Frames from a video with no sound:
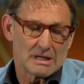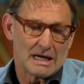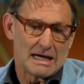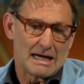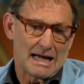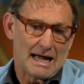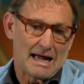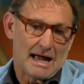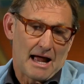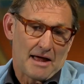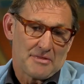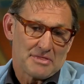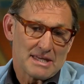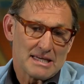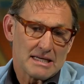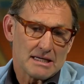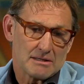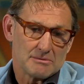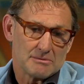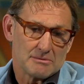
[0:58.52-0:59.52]
I
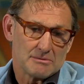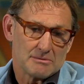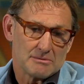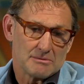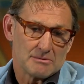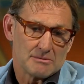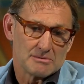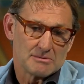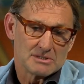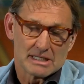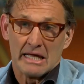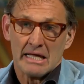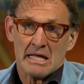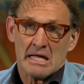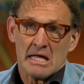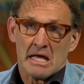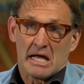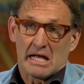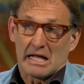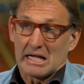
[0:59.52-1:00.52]
think I'll
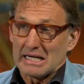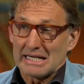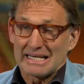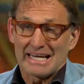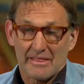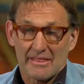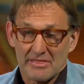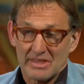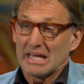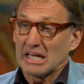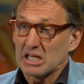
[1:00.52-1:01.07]
get the